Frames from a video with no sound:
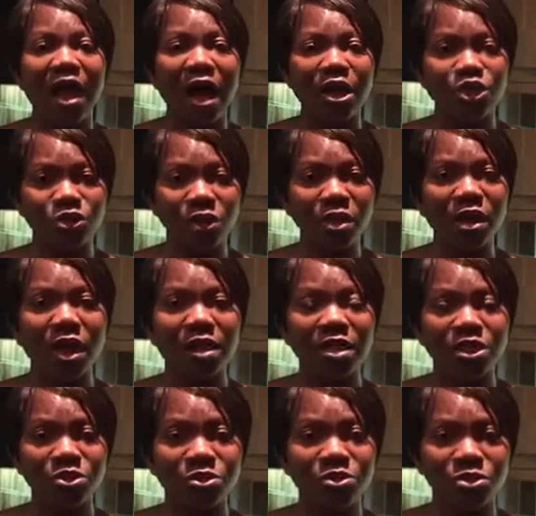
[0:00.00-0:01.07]
I'll show you a
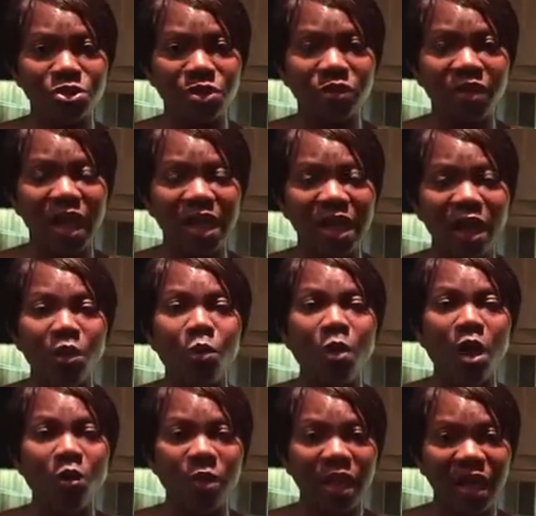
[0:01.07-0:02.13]
little tutorial now
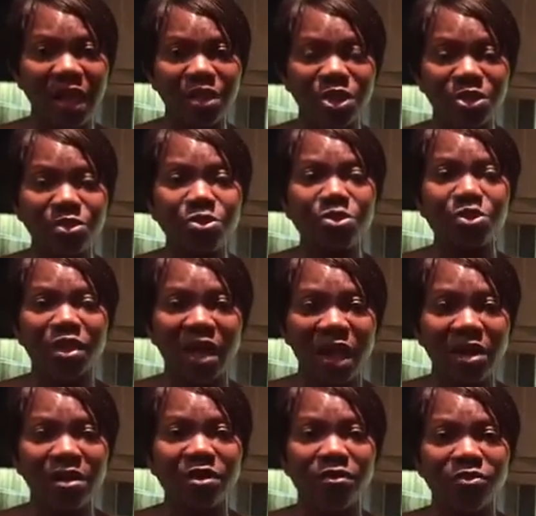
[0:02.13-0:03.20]
what we can do to
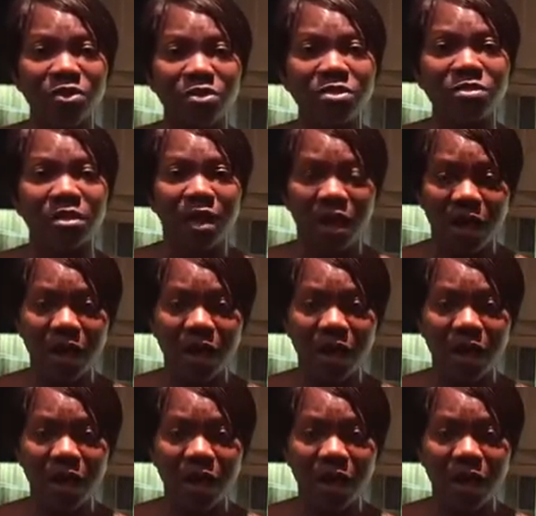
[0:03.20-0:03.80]
get rid of those